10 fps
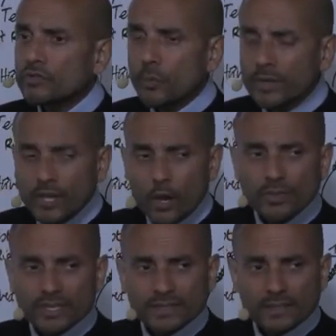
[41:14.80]
So we know
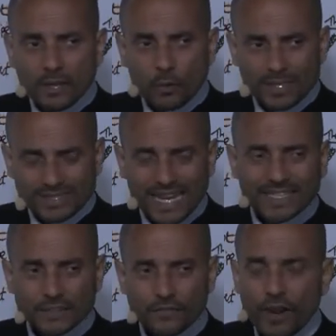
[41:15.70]
that we're
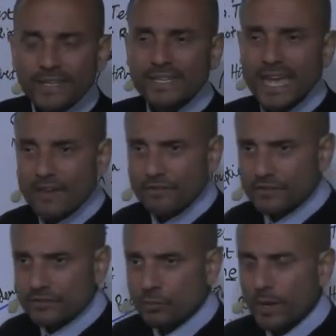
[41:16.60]
sanctified in heaven
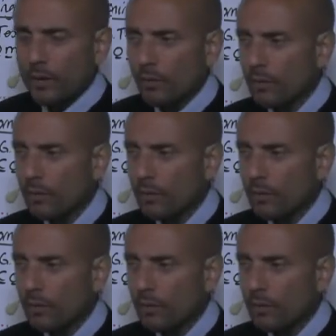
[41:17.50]
as well.